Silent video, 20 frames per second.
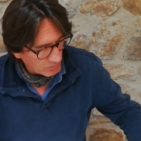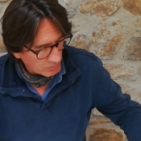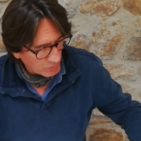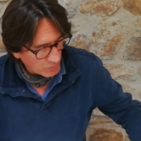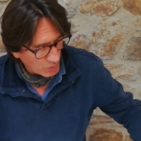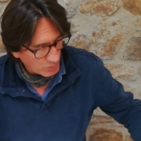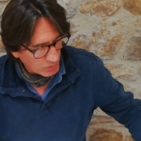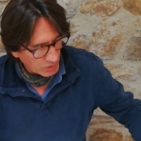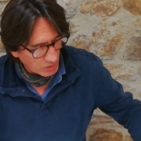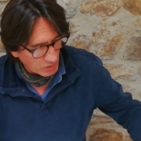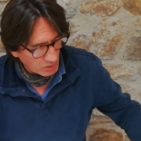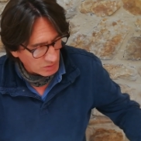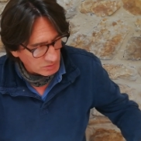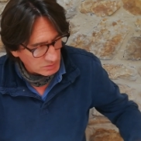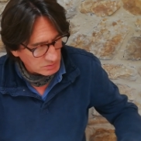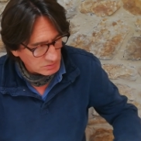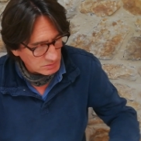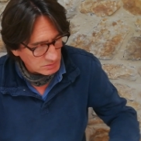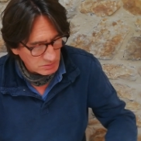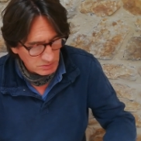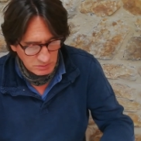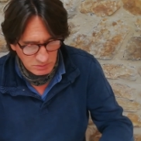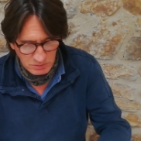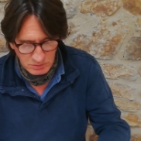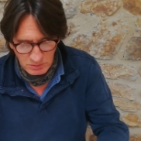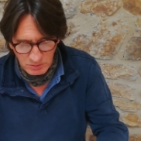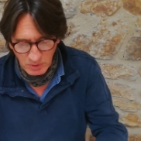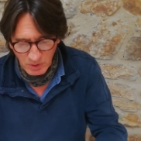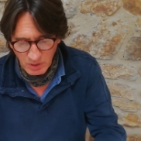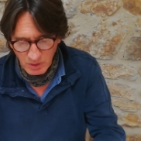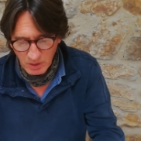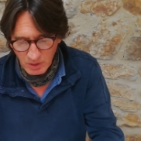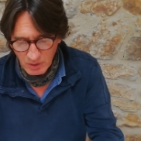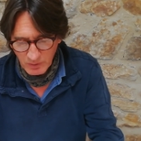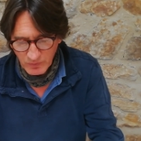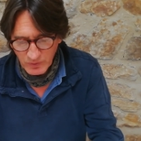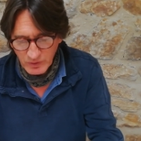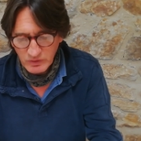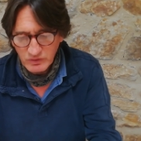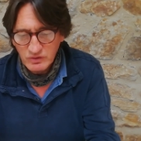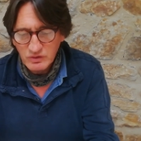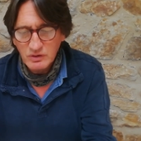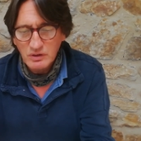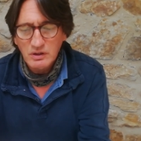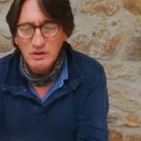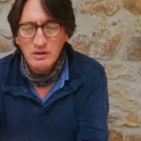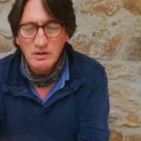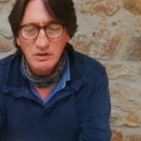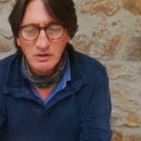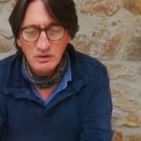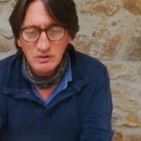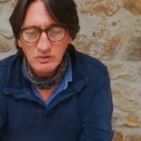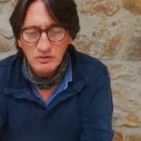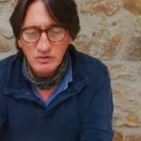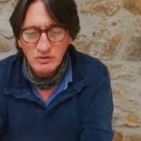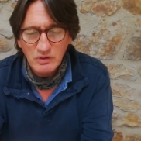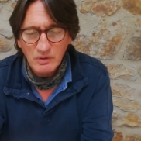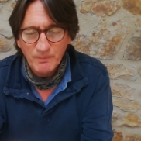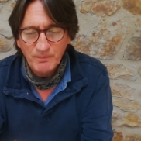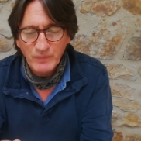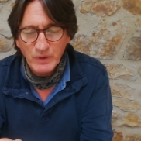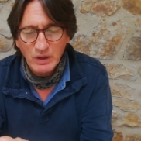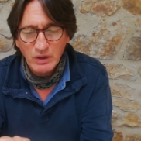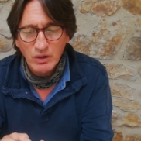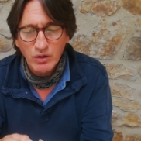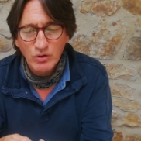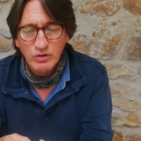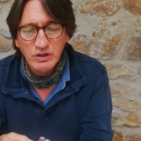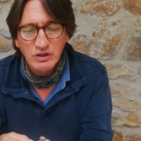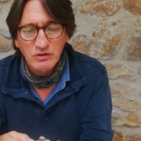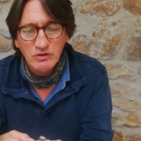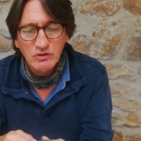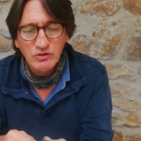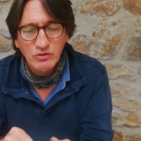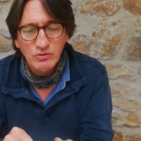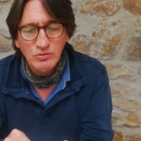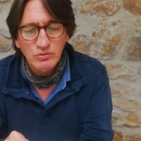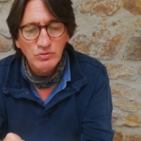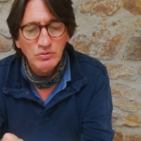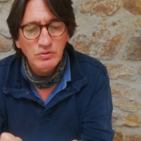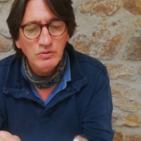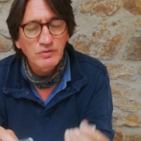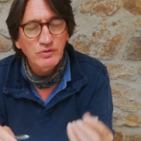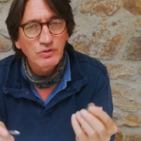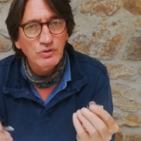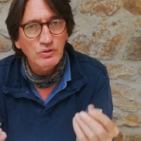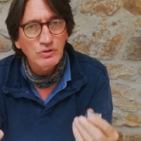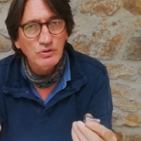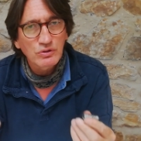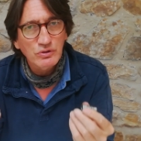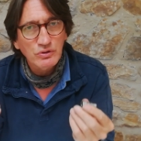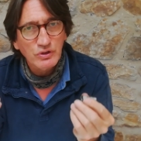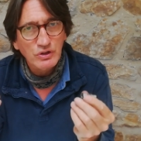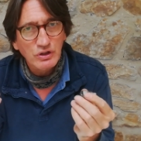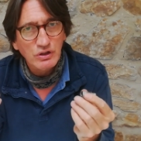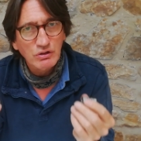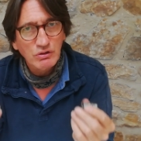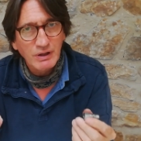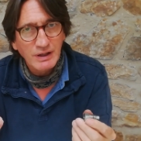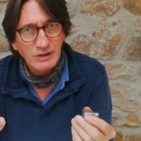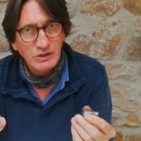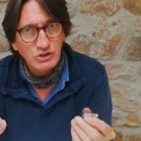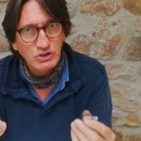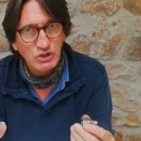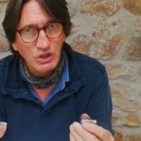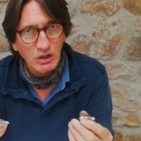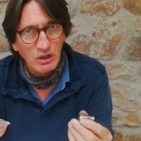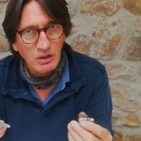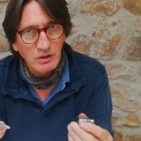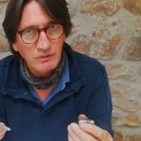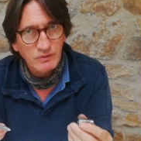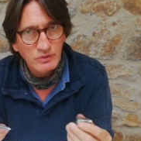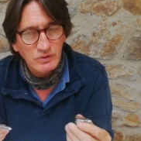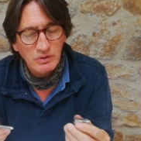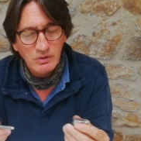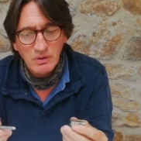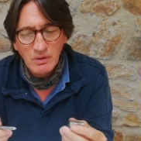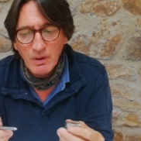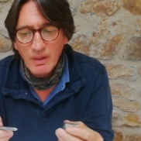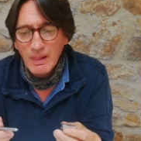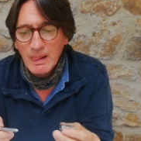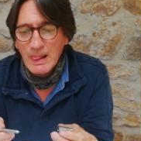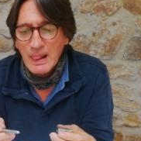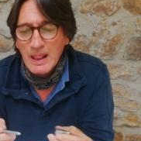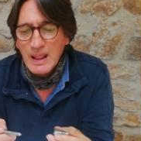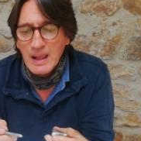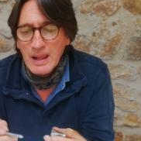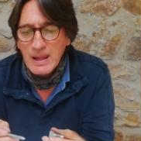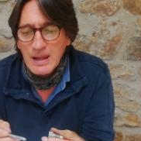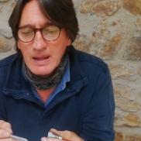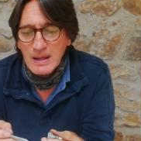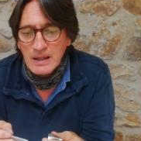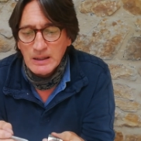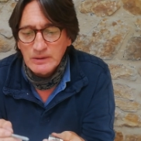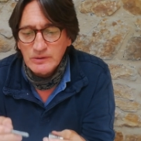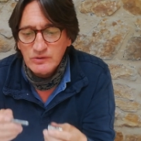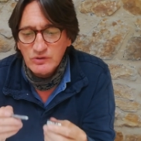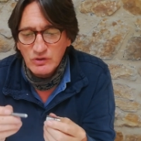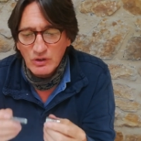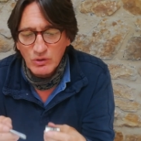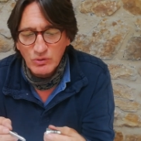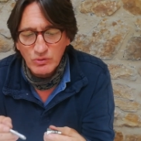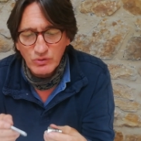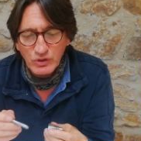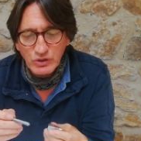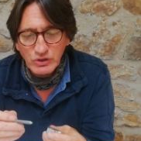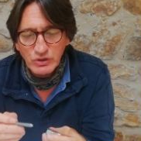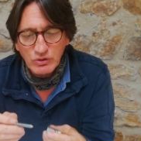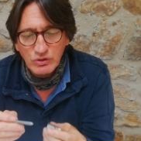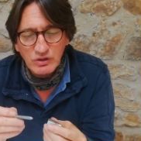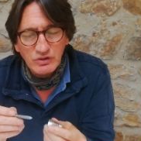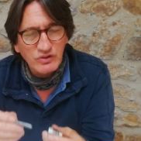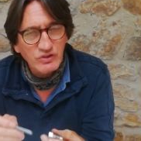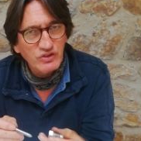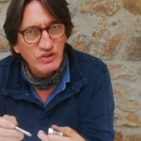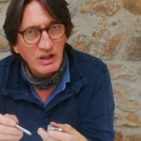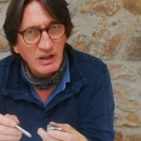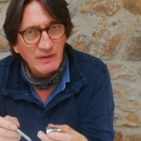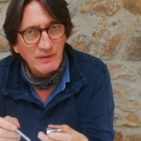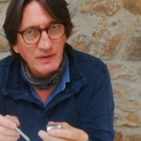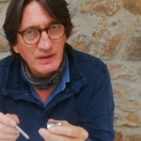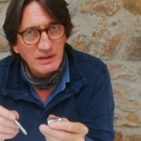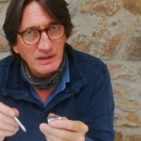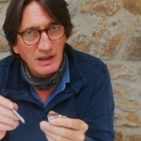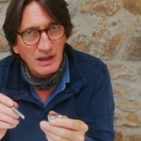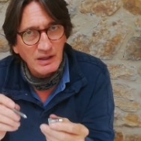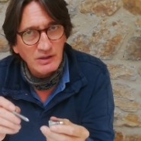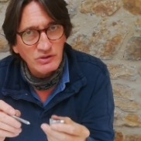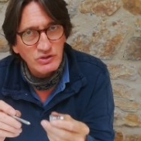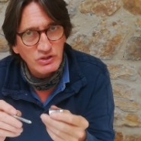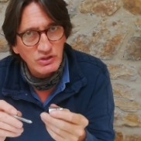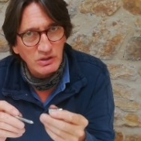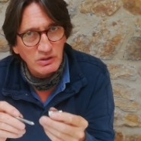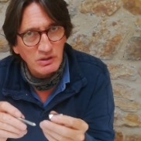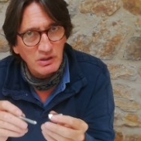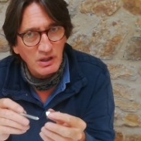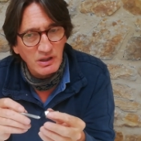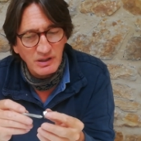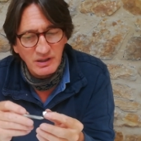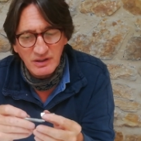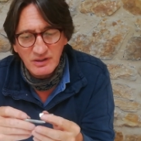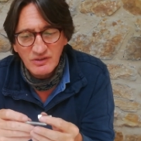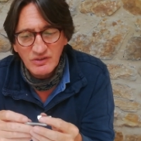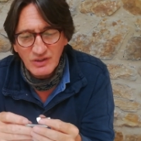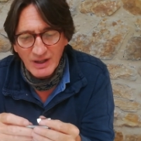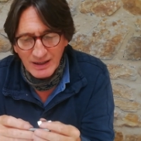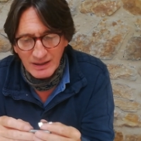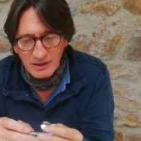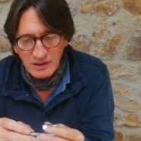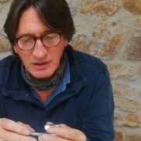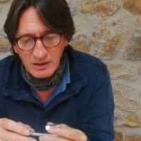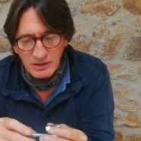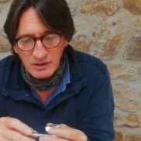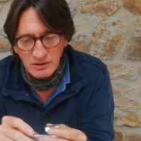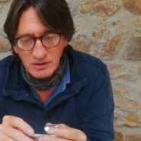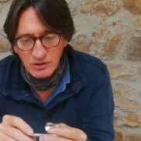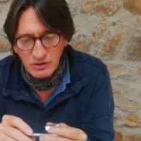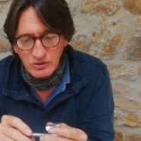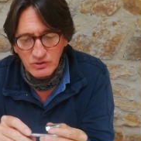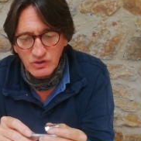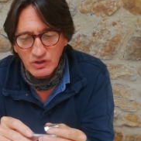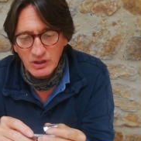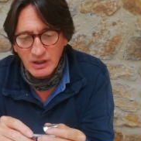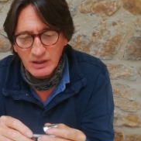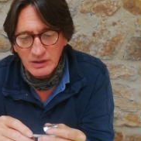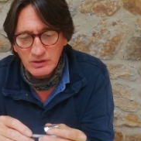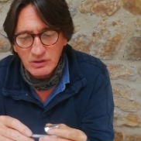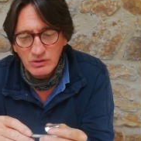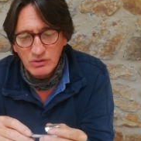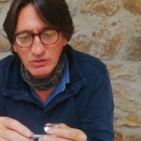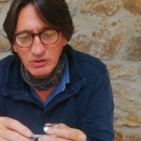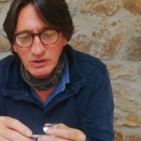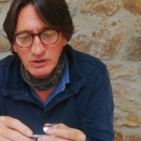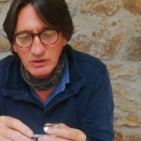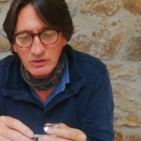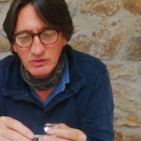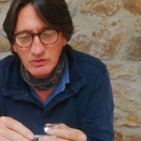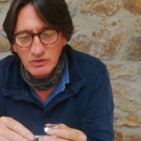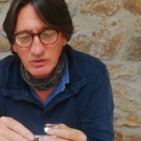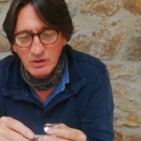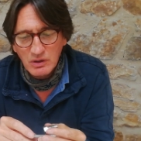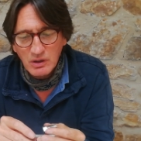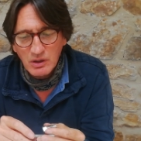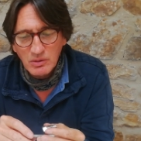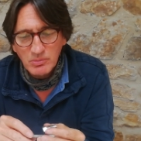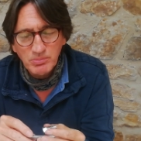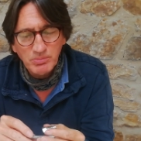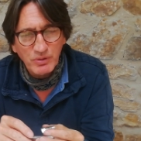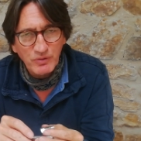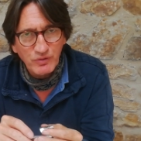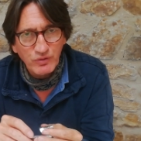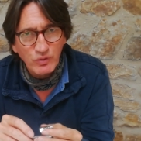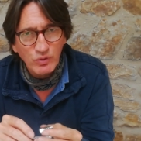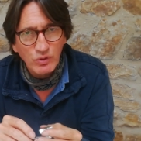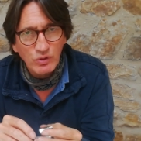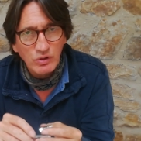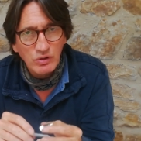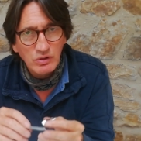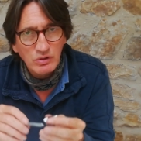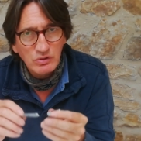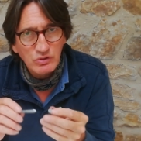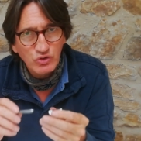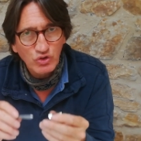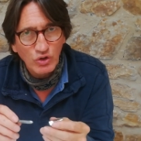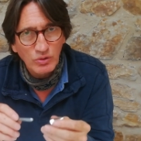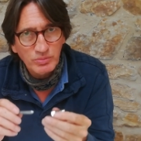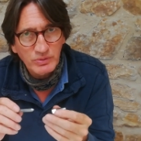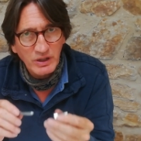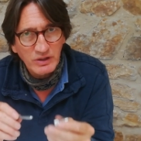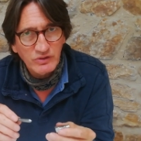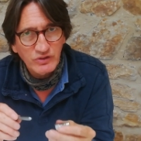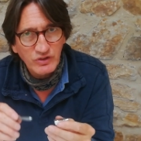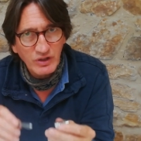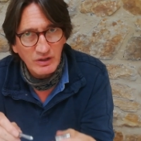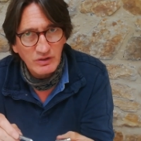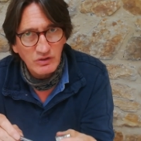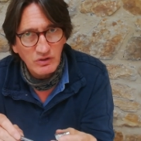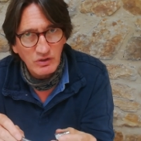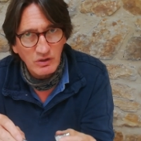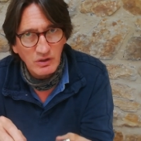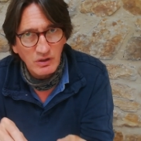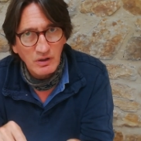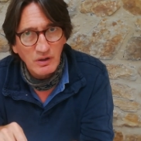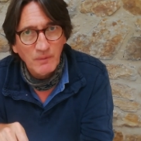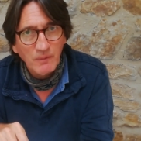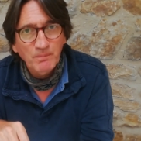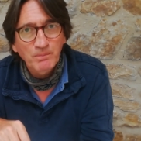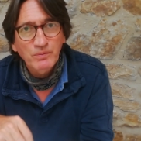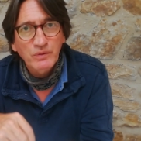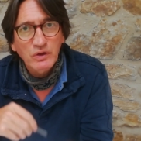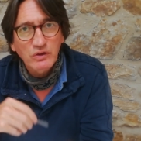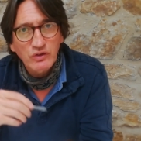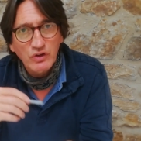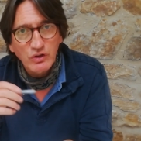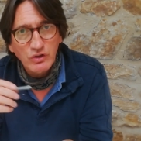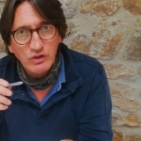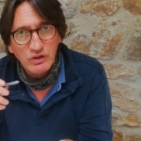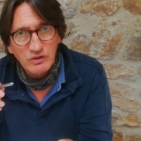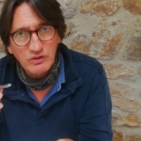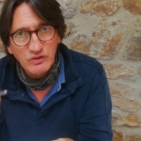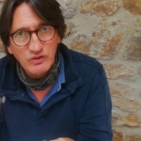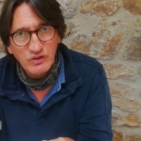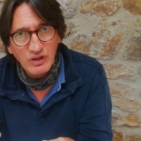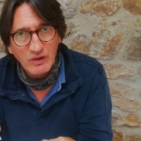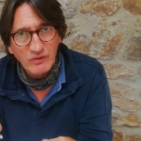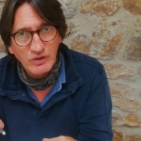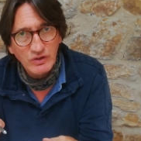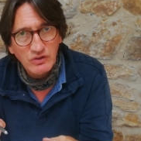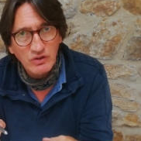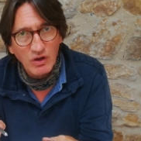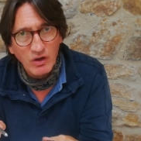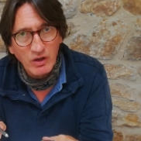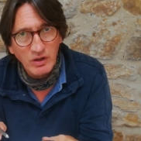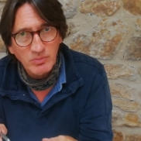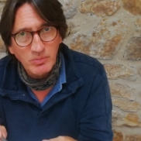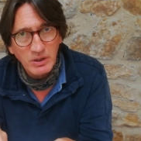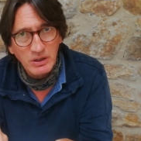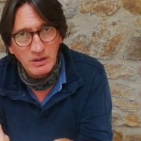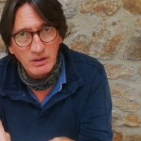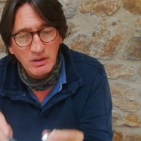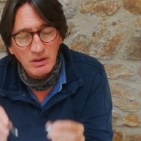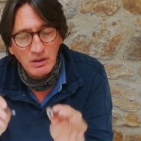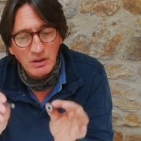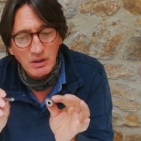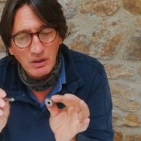What we got? This is a locking tool for the crankshaft, so that you can set the engine at exactly 38 degrees before top dead center, so you can set the timing